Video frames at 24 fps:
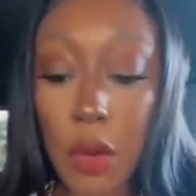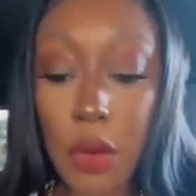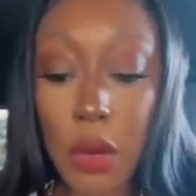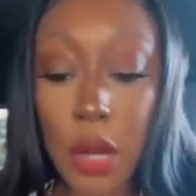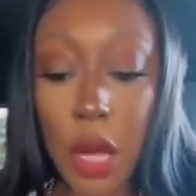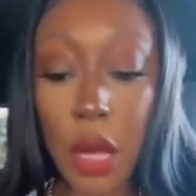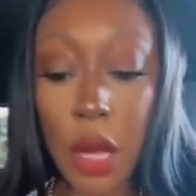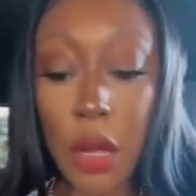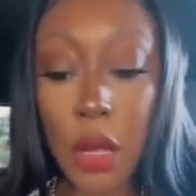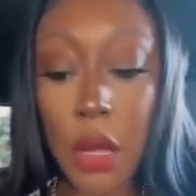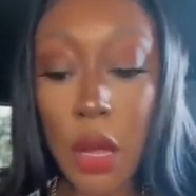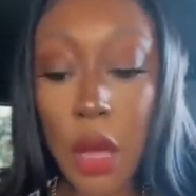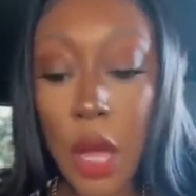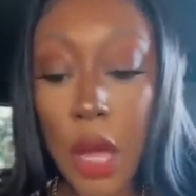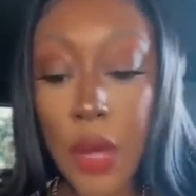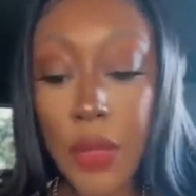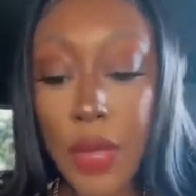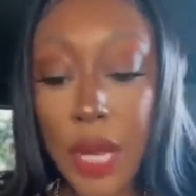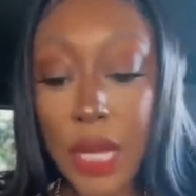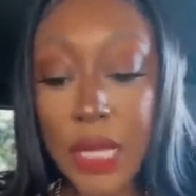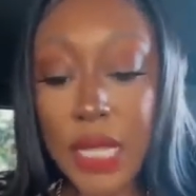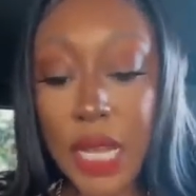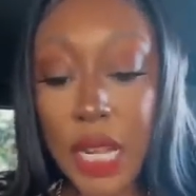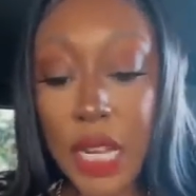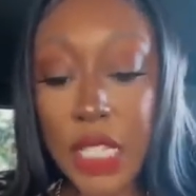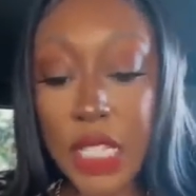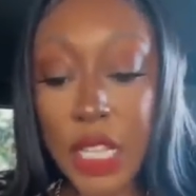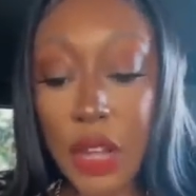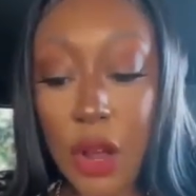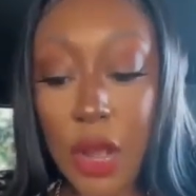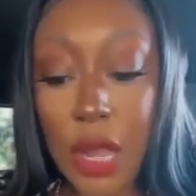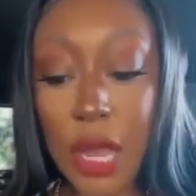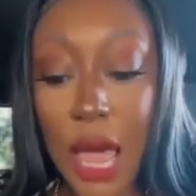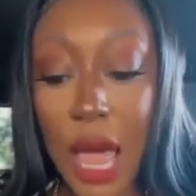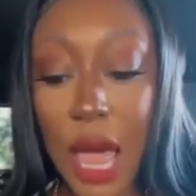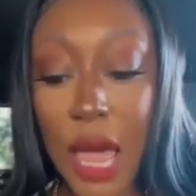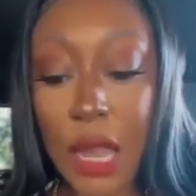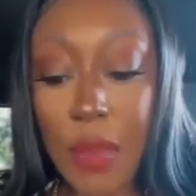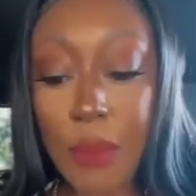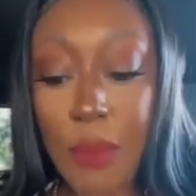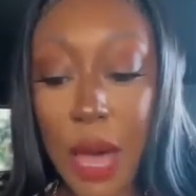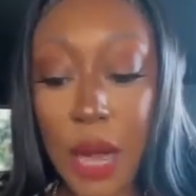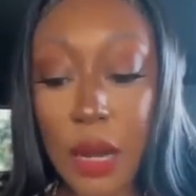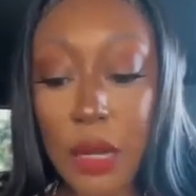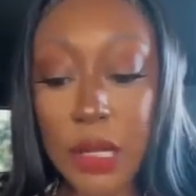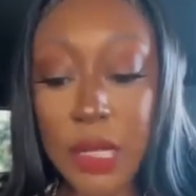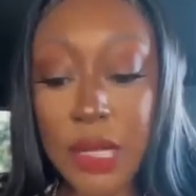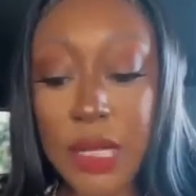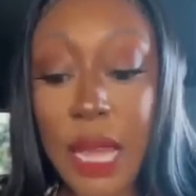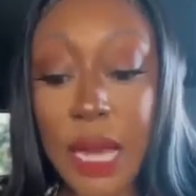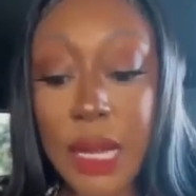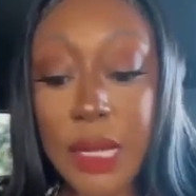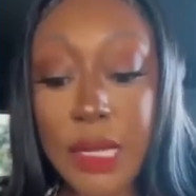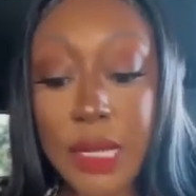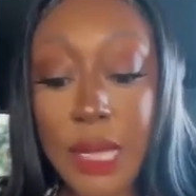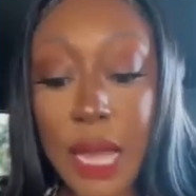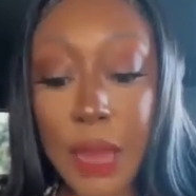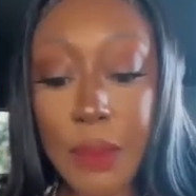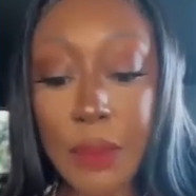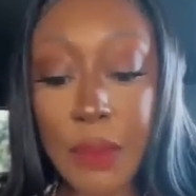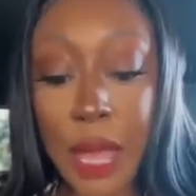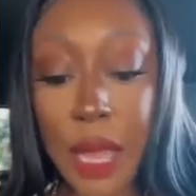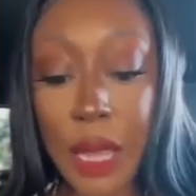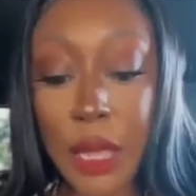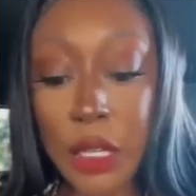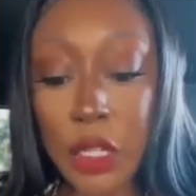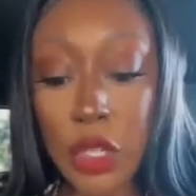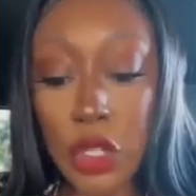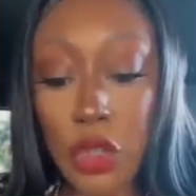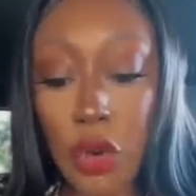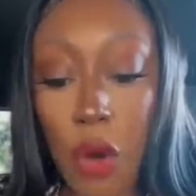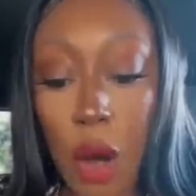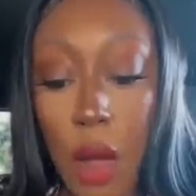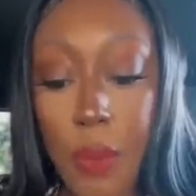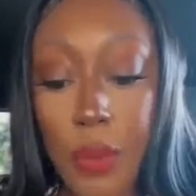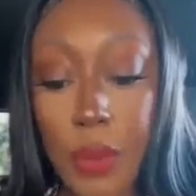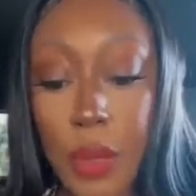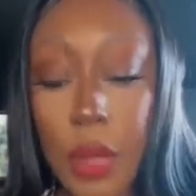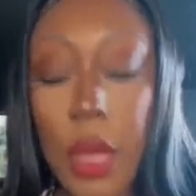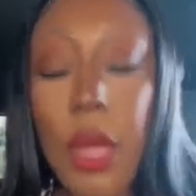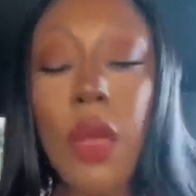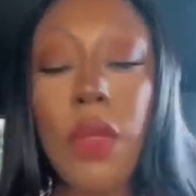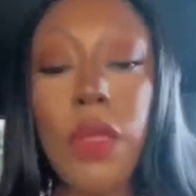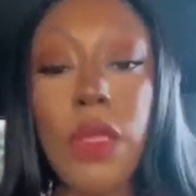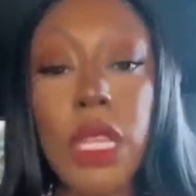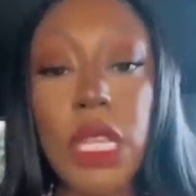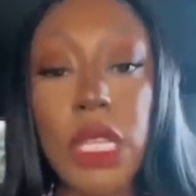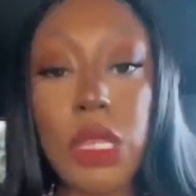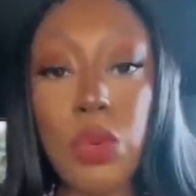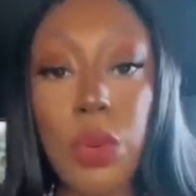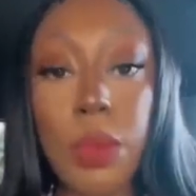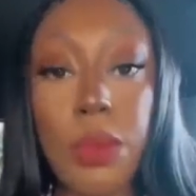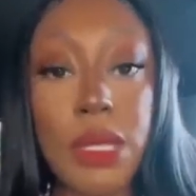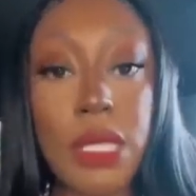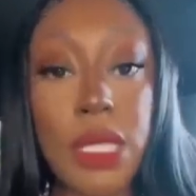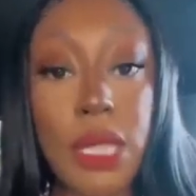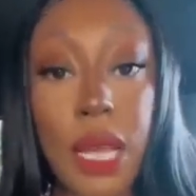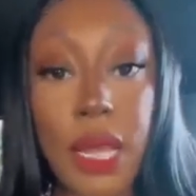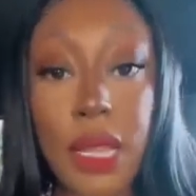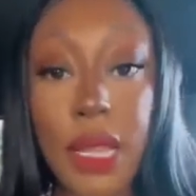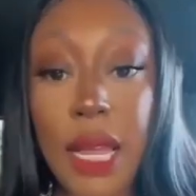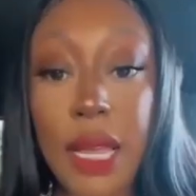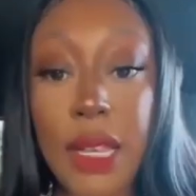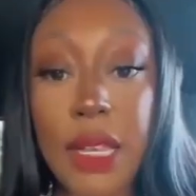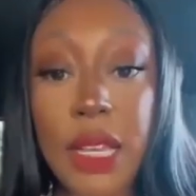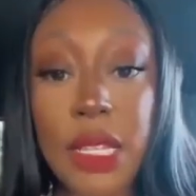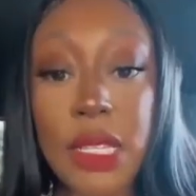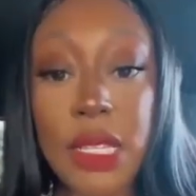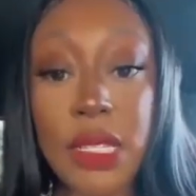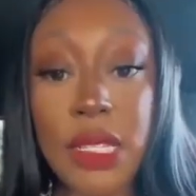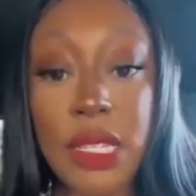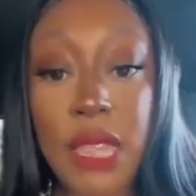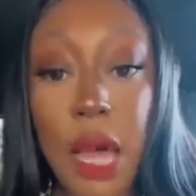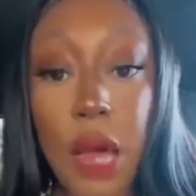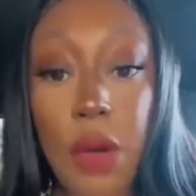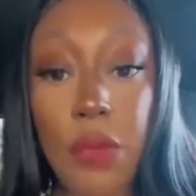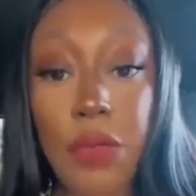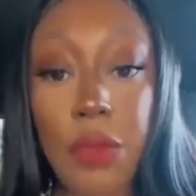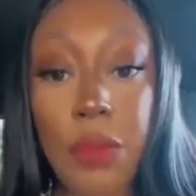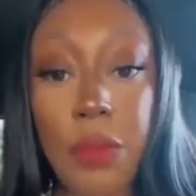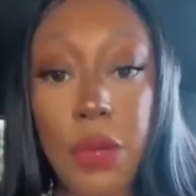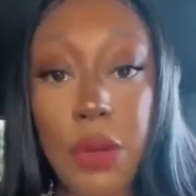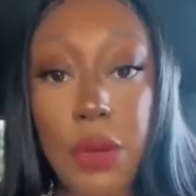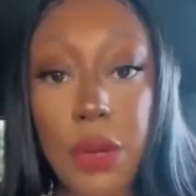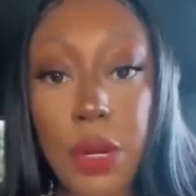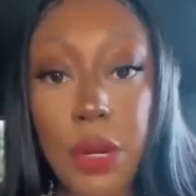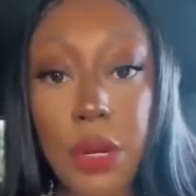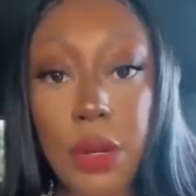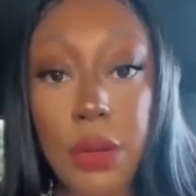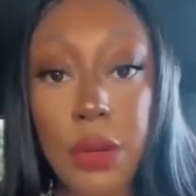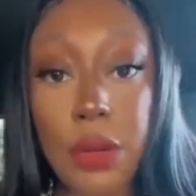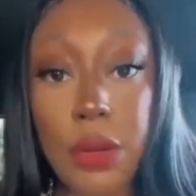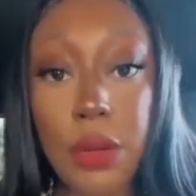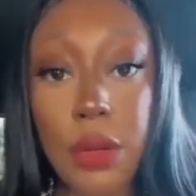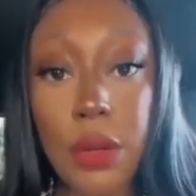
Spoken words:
Okay. They said, is there a line about a sex tape that can drop? This woman said, that doesn't sound familiar.